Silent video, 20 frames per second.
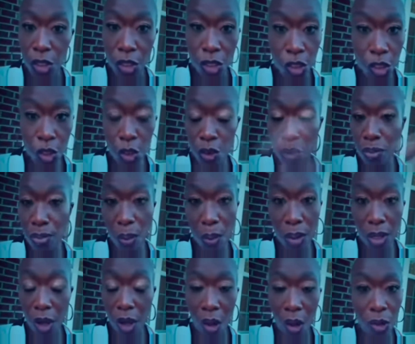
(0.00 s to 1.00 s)
school
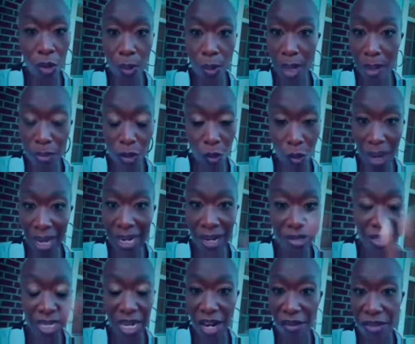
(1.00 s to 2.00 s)
board, all the way up to White
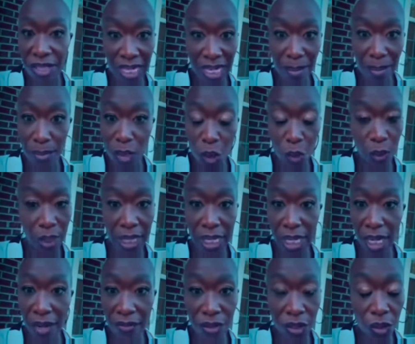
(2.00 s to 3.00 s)
House and everything in between.
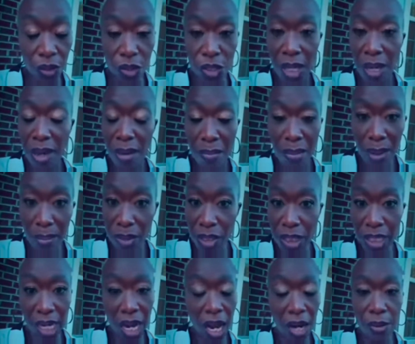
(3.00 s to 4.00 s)
Governors, members of
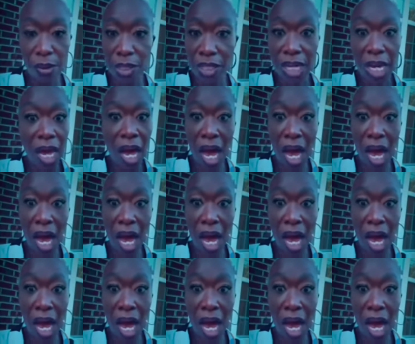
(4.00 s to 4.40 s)
Congress.